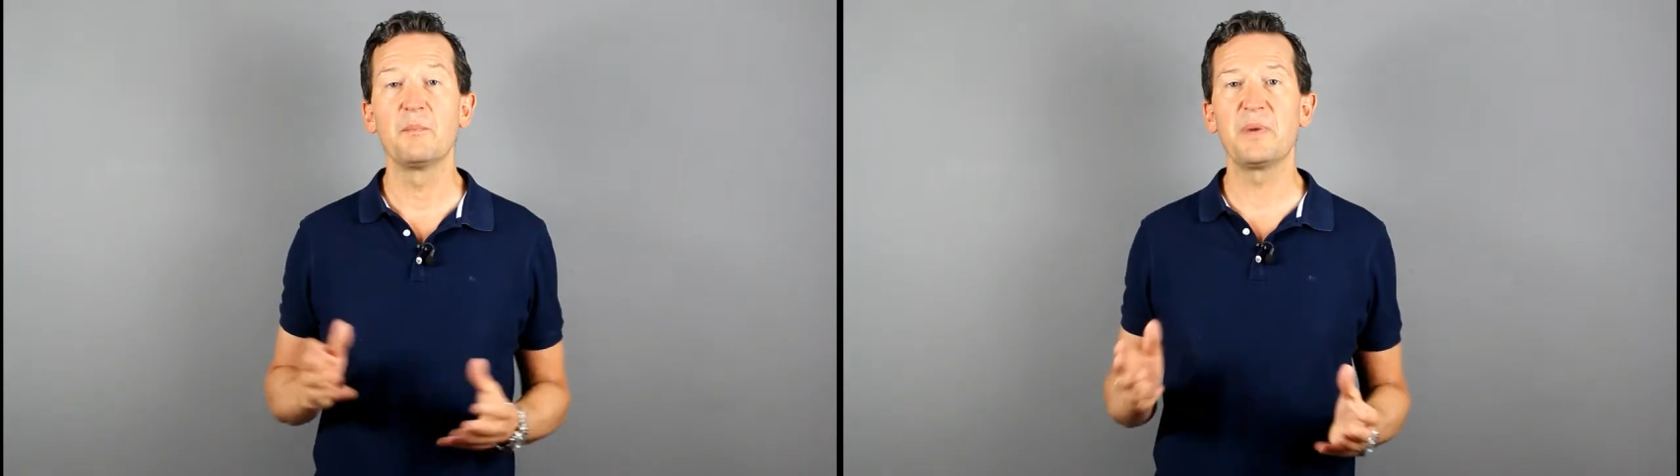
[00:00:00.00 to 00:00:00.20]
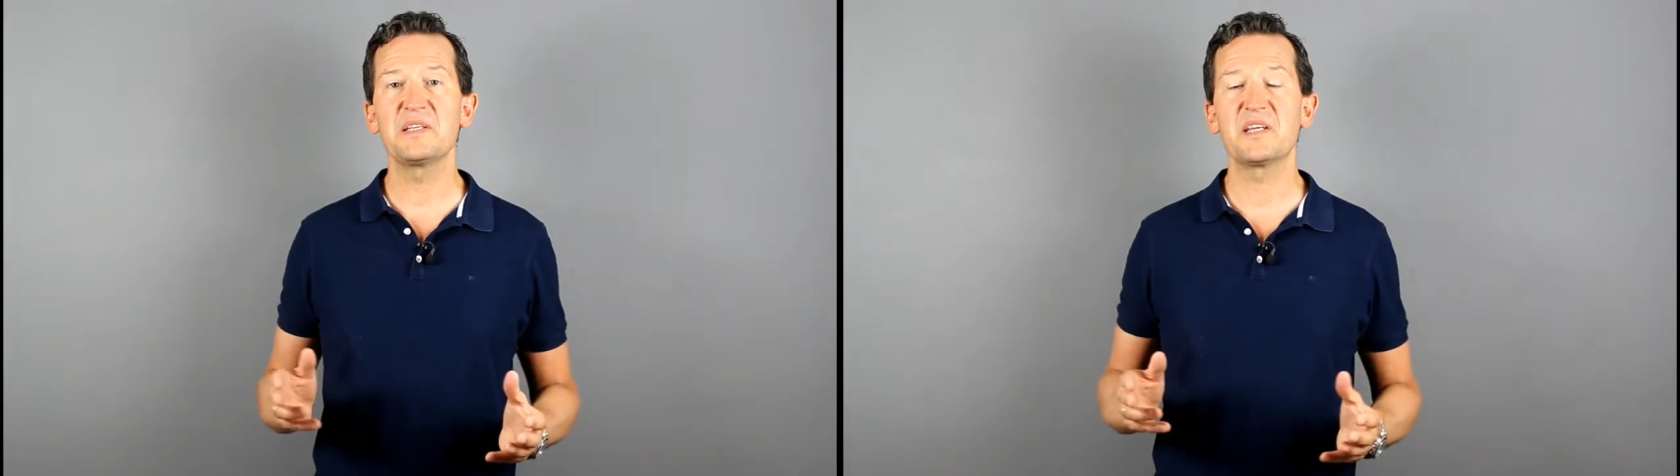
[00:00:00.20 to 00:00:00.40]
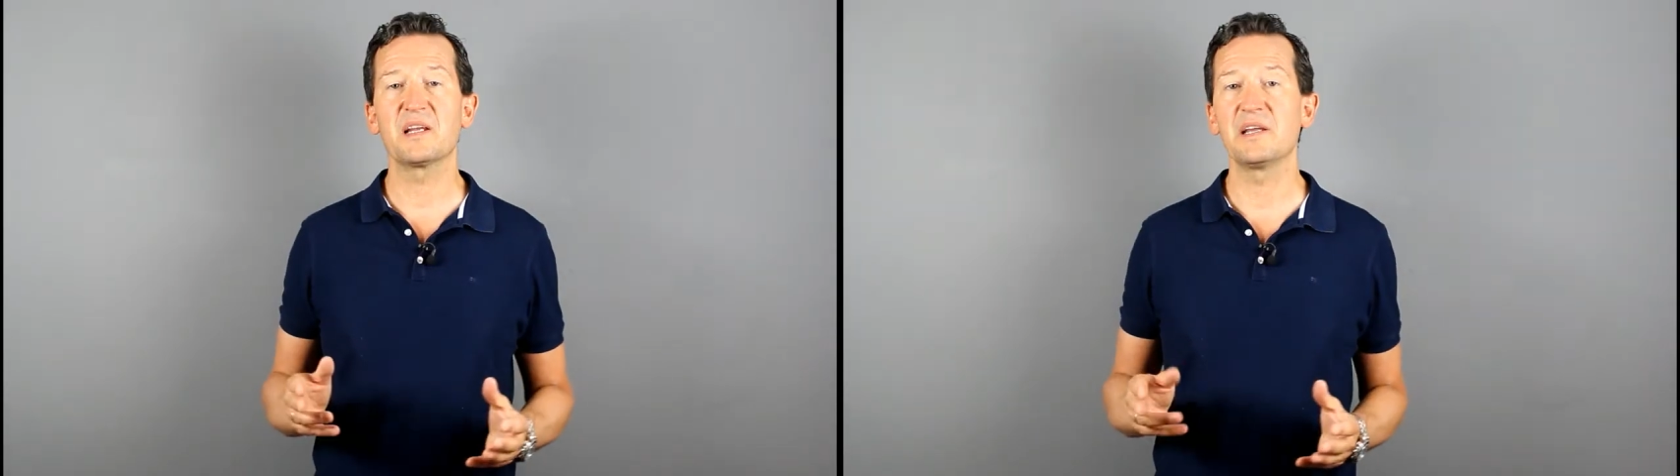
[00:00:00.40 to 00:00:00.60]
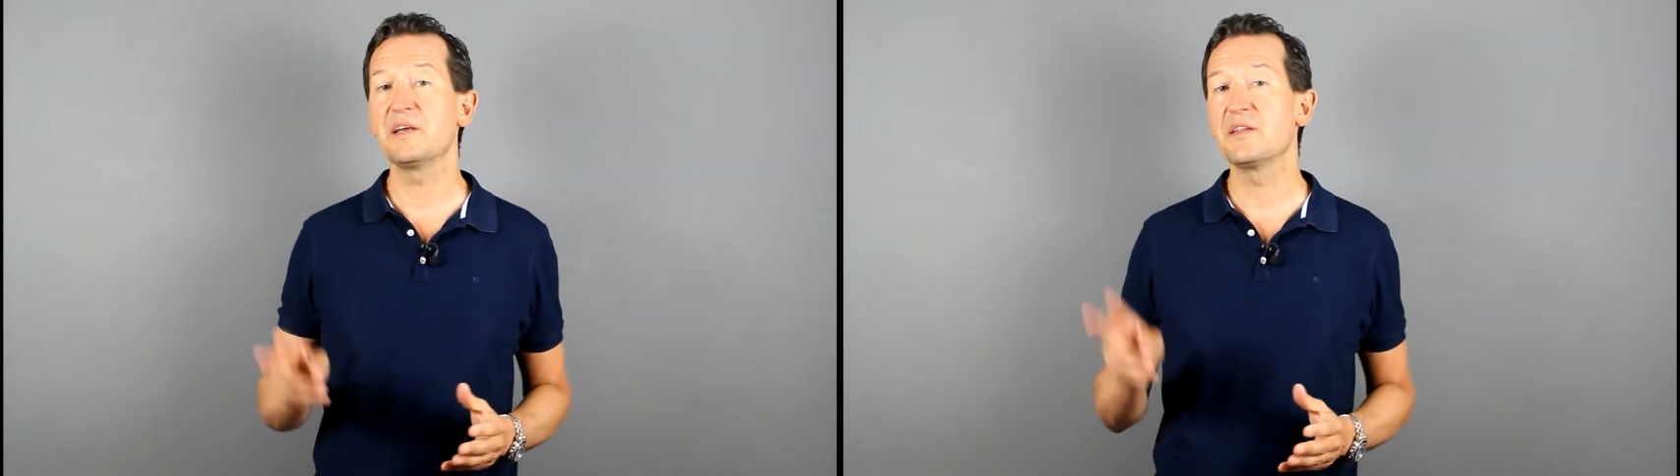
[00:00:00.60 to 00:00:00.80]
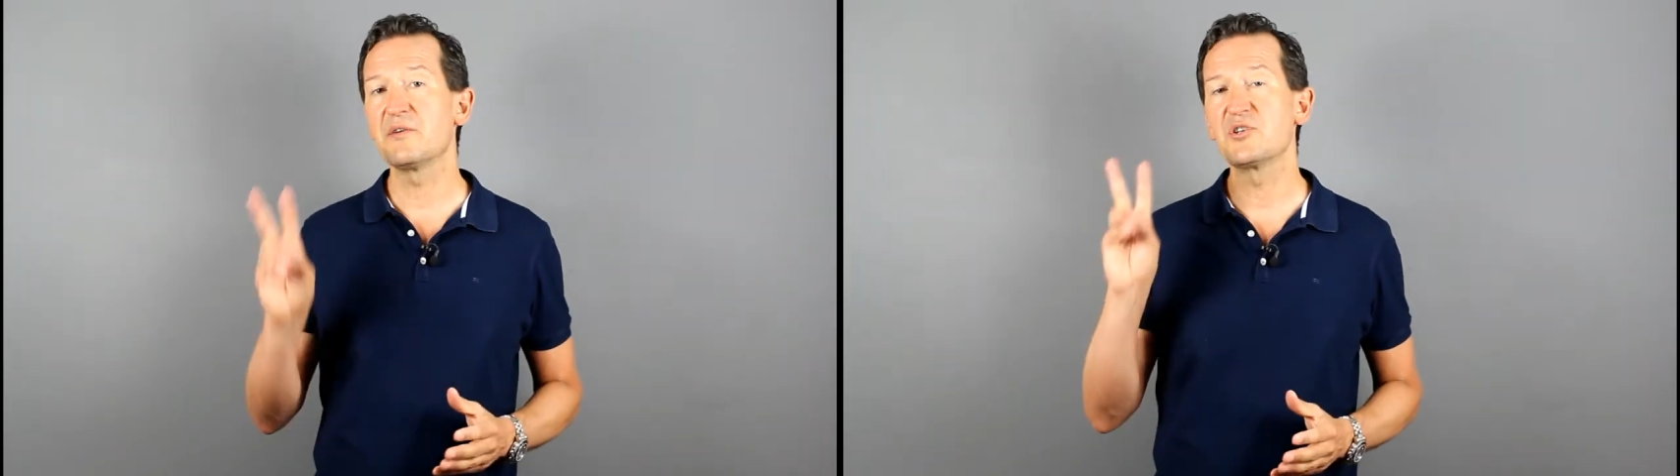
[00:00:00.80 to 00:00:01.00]
Basically,
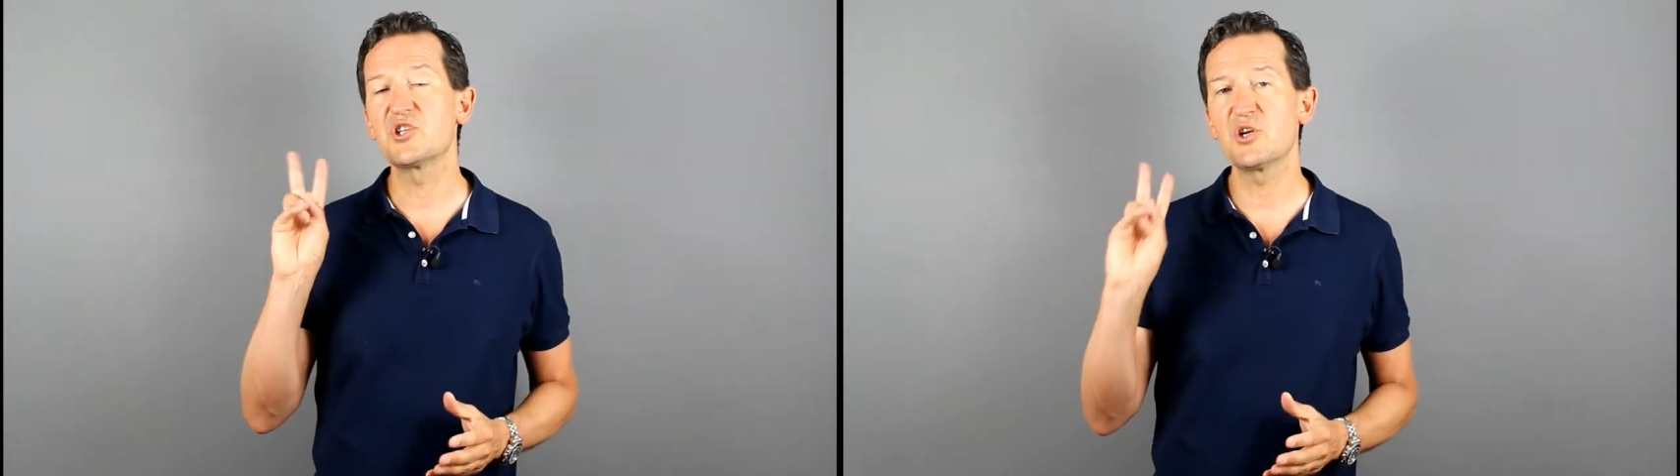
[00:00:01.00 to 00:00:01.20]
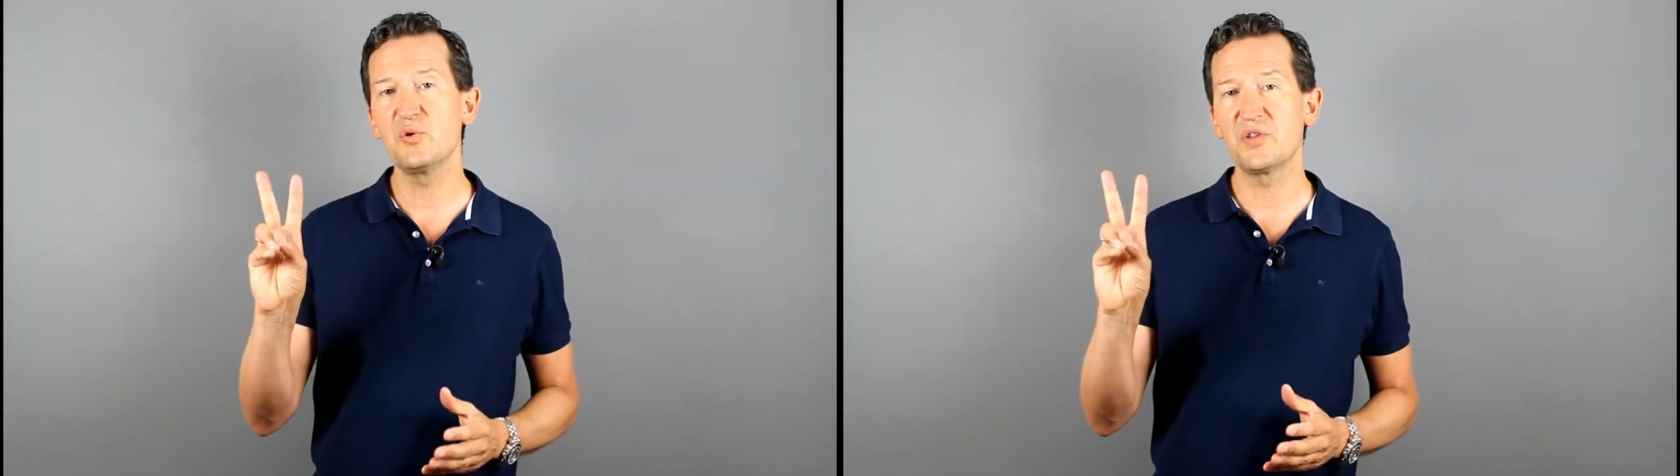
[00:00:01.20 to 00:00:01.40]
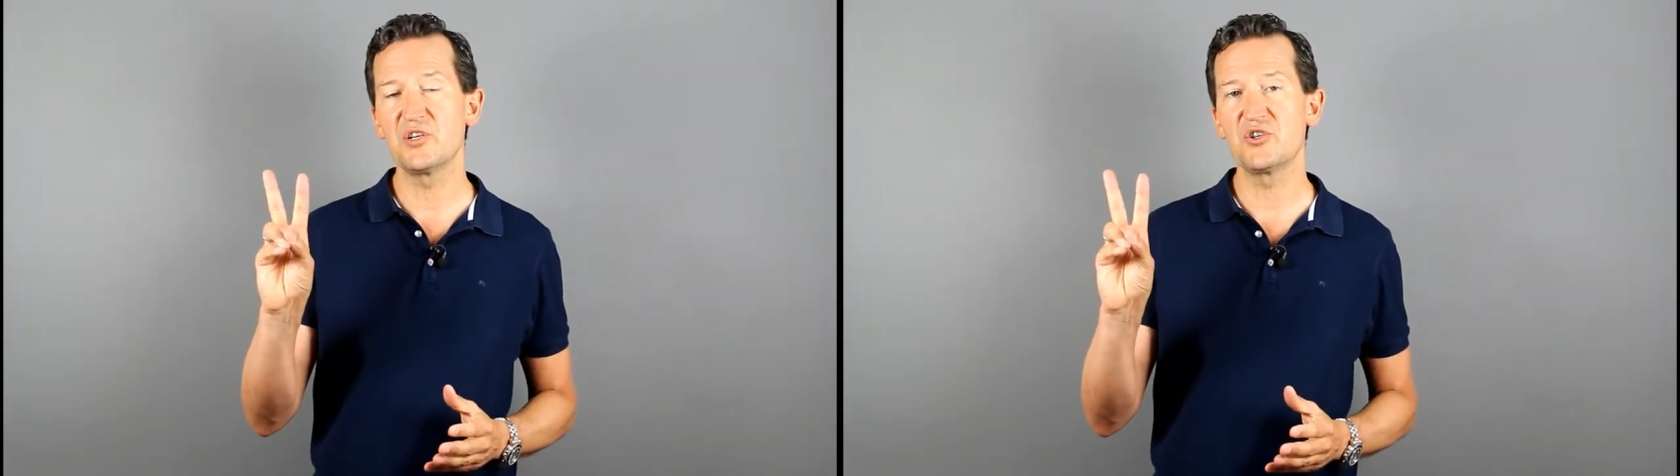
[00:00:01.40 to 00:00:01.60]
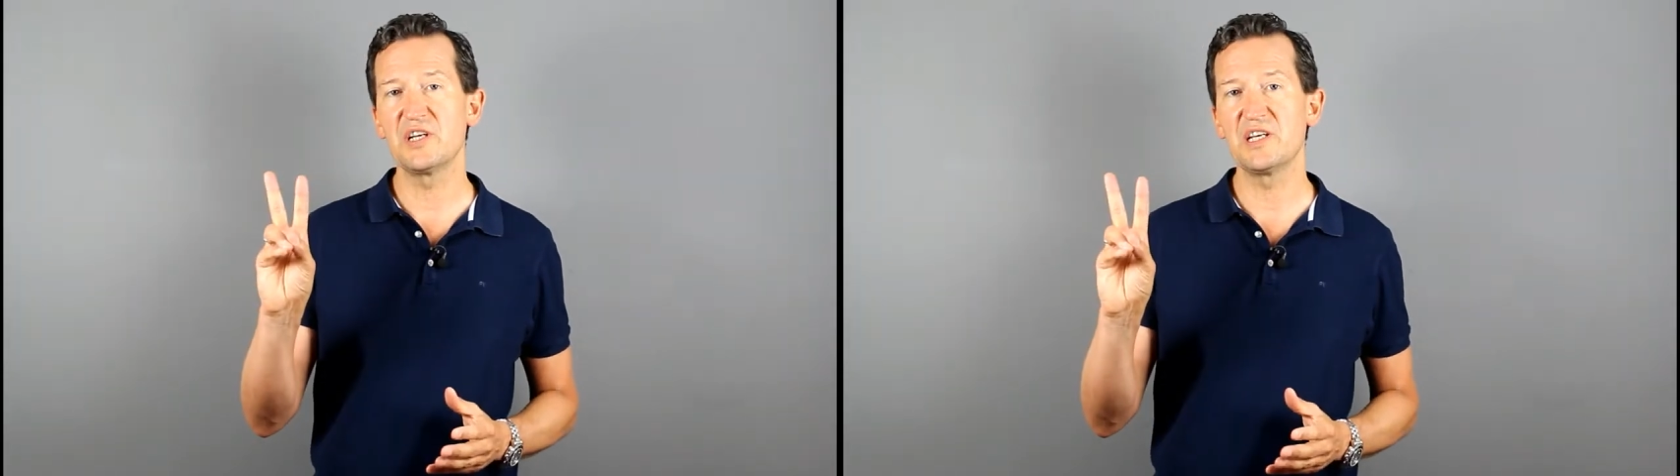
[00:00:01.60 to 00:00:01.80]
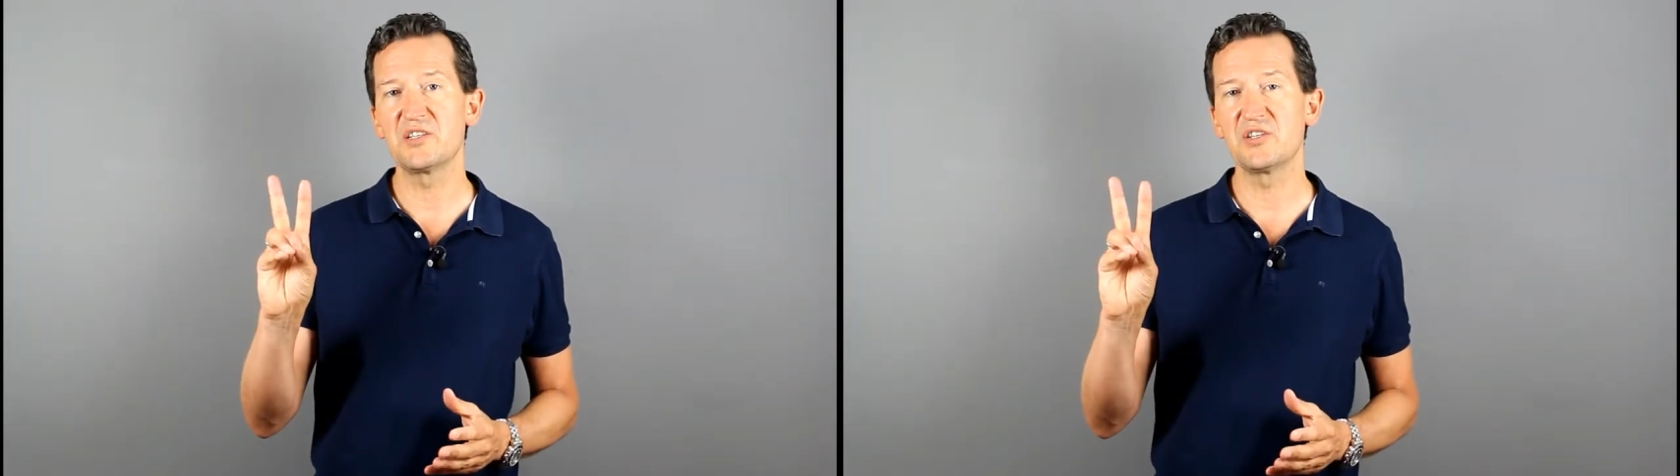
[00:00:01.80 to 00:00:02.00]
there are two things you
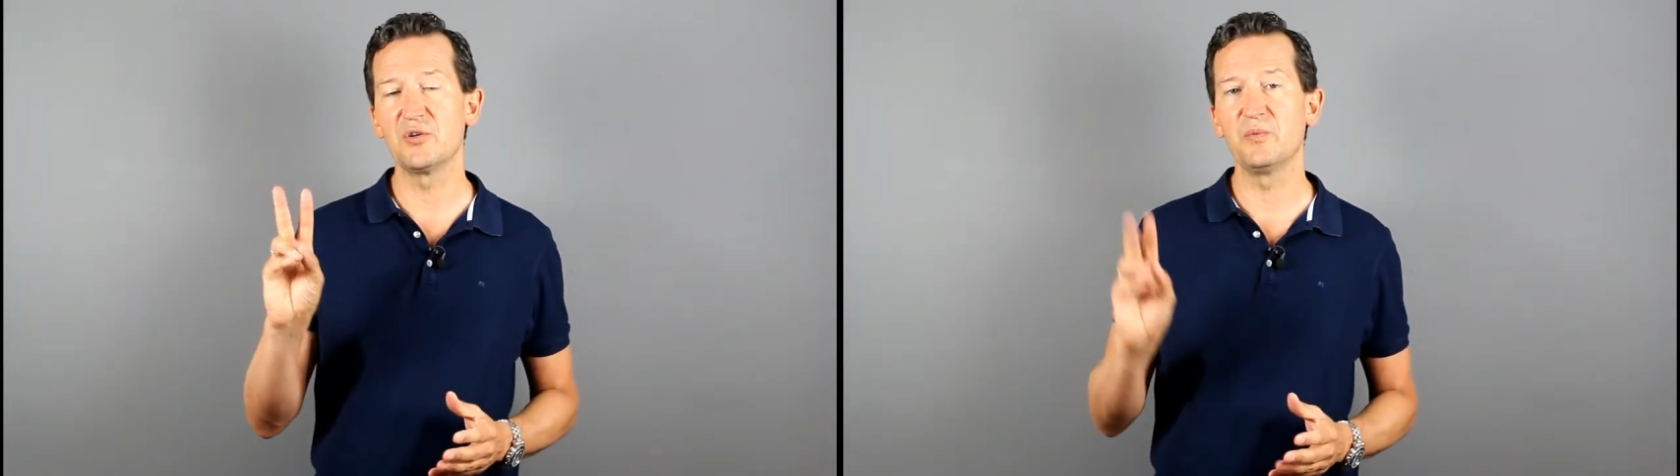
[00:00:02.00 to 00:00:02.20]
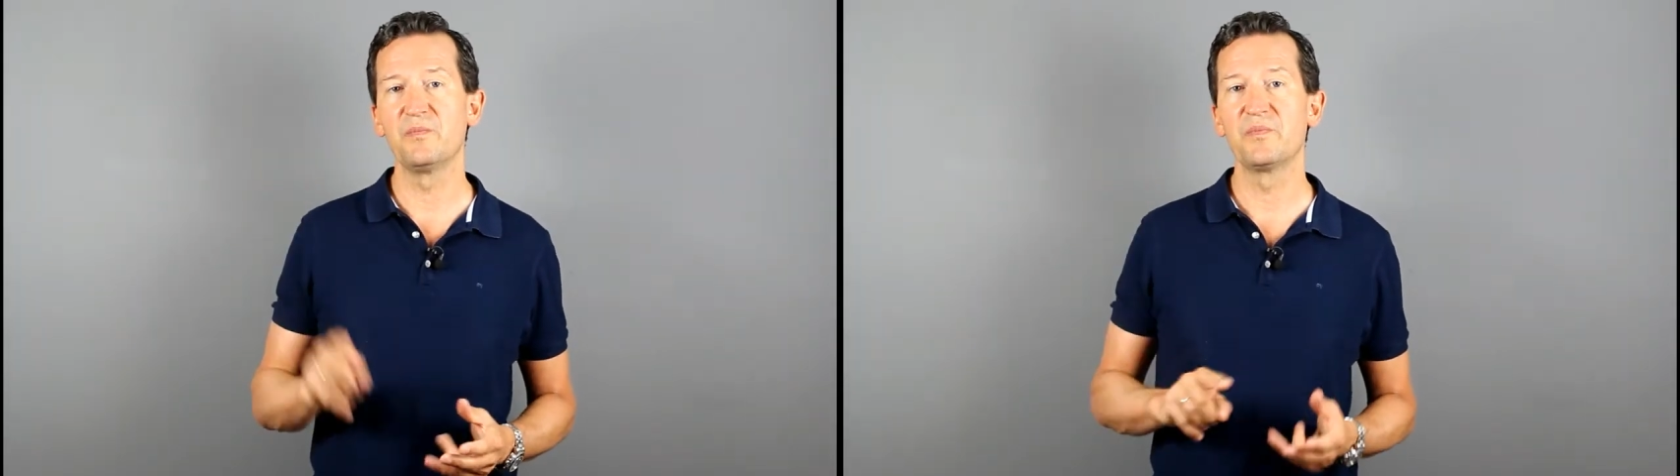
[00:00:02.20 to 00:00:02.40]
need to do: